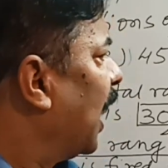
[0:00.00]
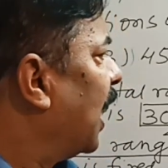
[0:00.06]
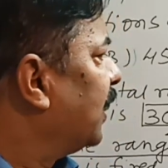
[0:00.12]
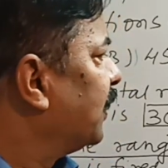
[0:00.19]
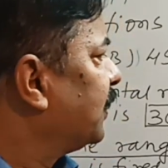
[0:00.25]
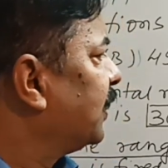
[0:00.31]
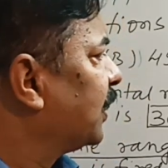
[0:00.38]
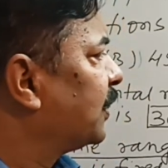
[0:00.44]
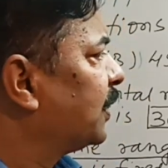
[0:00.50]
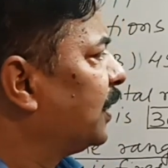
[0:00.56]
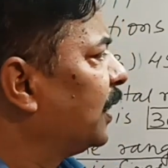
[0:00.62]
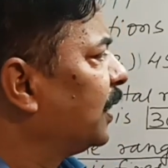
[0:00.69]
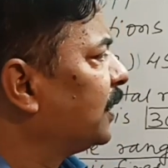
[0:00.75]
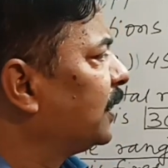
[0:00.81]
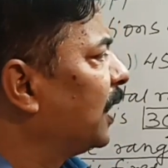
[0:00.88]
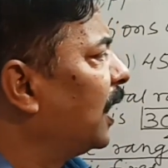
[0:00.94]
and
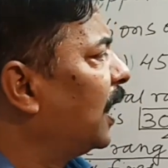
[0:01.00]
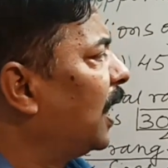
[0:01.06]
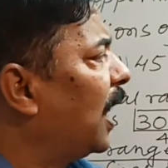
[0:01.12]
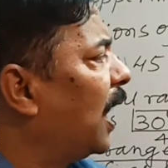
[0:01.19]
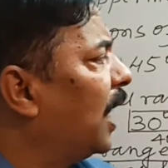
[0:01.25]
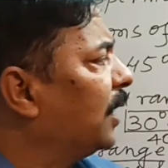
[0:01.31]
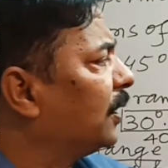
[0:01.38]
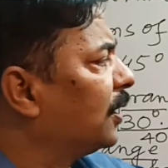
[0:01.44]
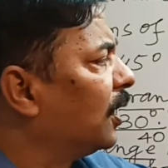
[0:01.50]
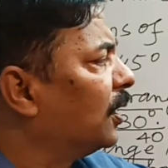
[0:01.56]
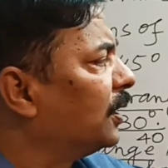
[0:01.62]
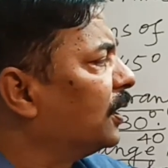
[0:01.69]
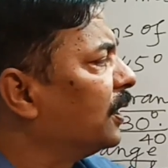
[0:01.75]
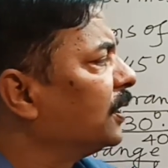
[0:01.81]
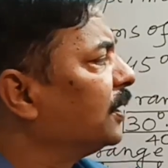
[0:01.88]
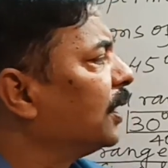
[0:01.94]
60 is there and
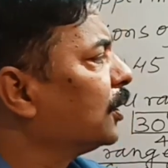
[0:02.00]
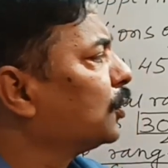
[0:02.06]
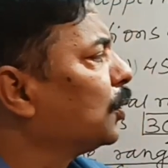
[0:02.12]
30 is there.